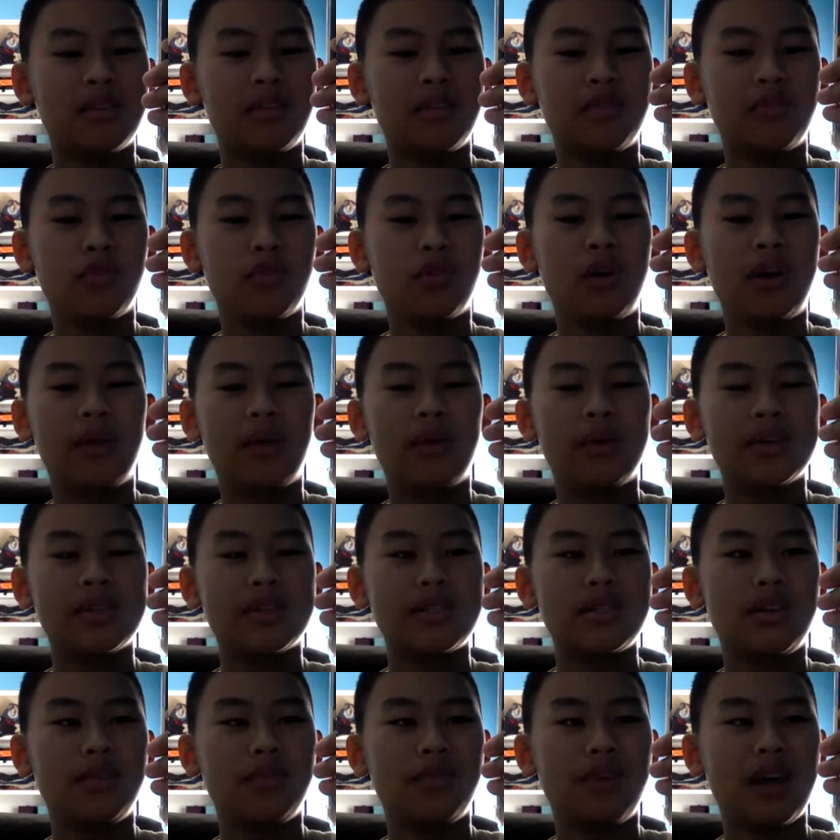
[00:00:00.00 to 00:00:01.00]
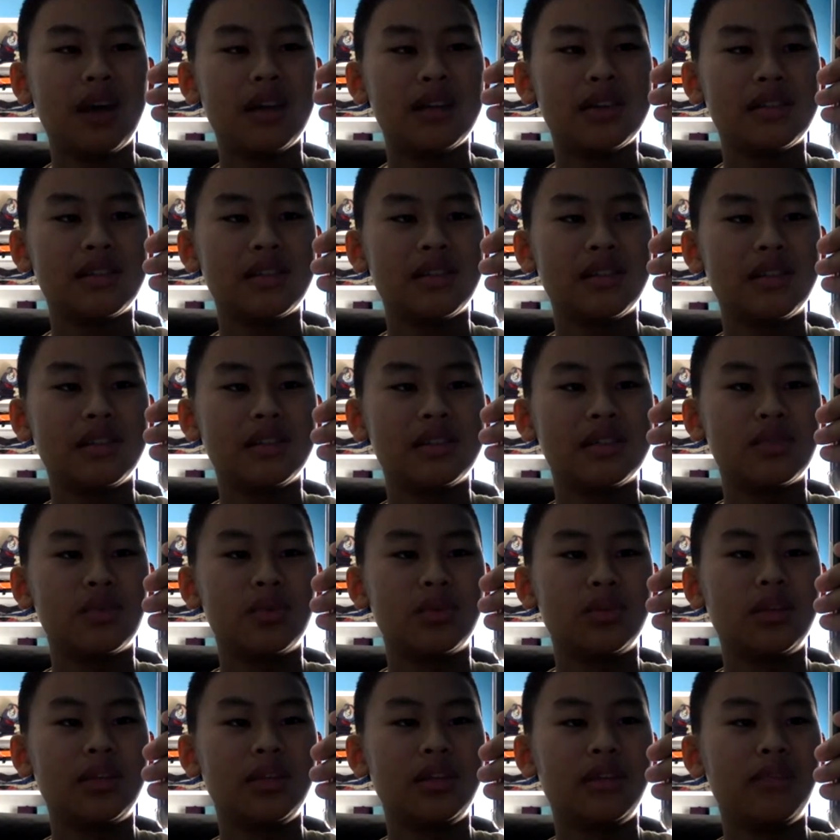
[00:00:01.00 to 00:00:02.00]
for iOS devices
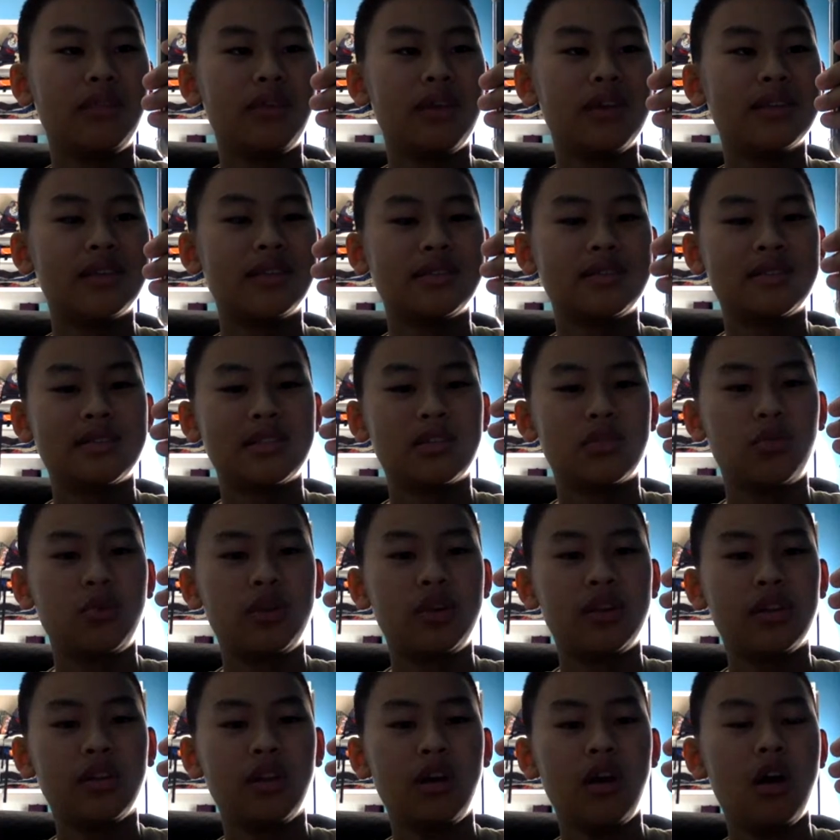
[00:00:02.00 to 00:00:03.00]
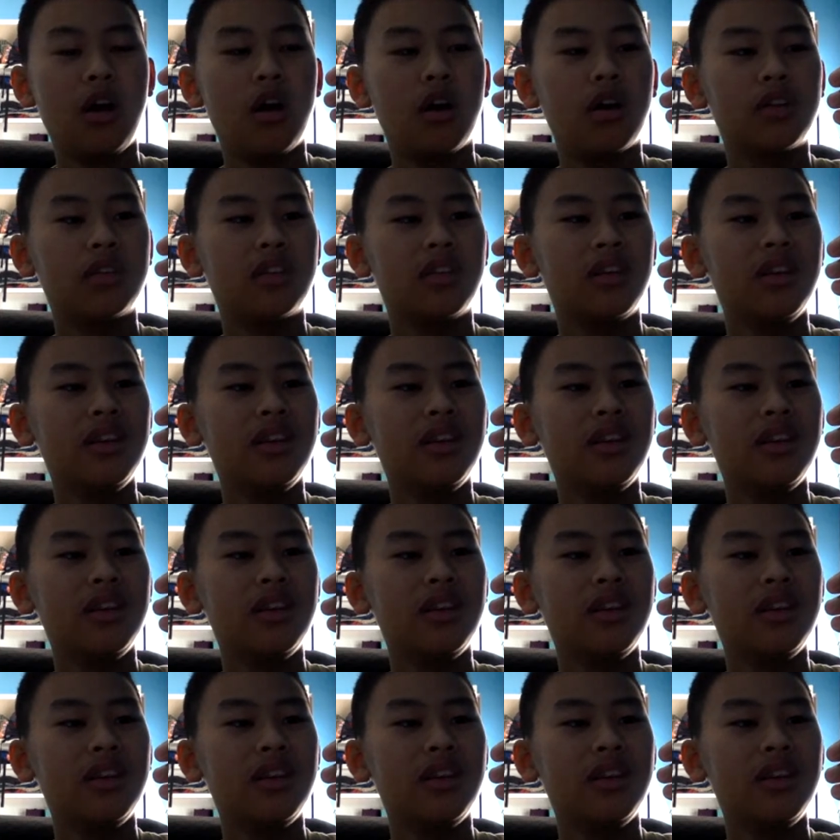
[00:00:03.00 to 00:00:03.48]
when the device is screen locked,